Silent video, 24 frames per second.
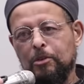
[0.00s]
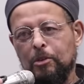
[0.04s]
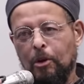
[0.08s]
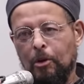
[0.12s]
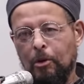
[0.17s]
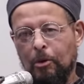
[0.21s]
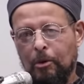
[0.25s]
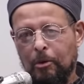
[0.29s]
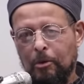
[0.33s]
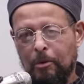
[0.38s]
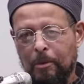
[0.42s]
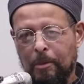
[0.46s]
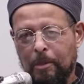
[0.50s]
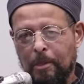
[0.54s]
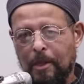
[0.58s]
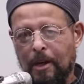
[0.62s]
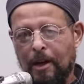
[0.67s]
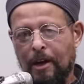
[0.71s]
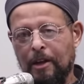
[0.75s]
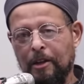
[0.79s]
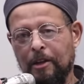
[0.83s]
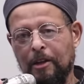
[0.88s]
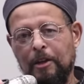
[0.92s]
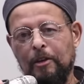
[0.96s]
So
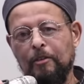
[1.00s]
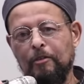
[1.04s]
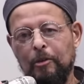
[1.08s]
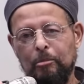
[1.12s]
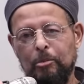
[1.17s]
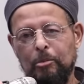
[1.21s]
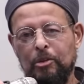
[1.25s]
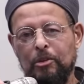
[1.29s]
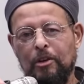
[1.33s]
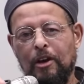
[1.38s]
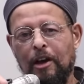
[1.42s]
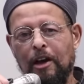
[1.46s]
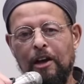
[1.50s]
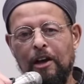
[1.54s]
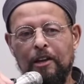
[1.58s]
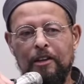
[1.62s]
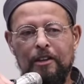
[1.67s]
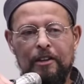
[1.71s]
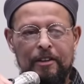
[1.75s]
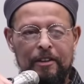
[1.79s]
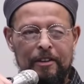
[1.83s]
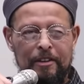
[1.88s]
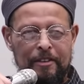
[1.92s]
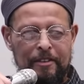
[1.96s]
I gave him
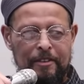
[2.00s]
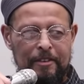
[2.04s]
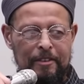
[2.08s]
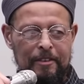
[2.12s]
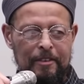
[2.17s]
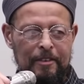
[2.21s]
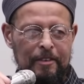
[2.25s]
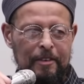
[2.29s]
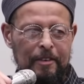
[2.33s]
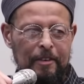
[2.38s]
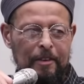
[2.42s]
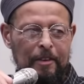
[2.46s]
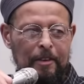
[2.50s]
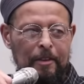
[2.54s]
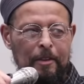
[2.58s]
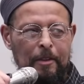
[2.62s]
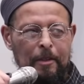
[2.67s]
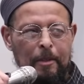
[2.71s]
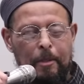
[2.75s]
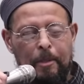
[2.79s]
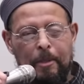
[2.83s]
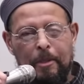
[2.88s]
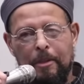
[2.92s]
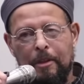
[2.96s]
Shahada
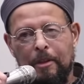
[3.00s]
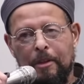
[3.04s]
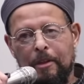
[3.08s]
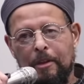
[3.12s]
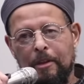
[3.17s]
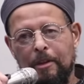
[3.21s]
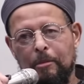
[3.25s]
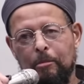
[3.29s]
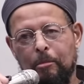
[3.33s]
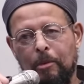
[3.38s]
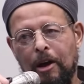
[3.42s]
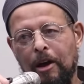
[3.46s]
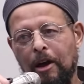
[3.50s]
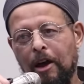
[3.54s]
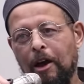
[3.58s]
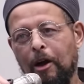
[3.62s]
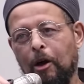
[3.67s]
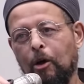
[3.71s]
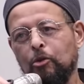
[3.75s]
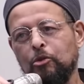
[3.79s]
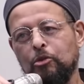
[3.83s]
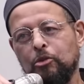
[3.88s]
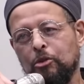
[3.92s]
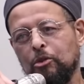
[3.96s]
in my
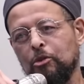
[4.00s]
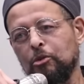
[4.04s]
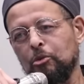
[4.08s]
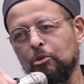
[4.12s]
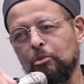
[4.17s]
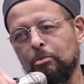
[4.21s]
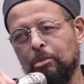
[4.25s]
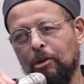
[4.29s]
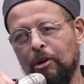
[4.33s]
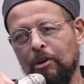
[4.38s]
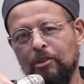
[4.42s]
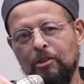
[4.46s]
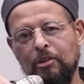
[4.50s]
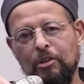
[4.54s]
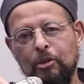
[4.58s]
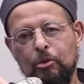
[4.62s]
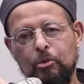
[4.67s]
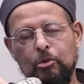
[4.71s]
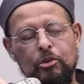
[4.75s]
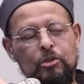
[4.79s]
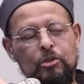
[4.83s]
house in New Brunswick.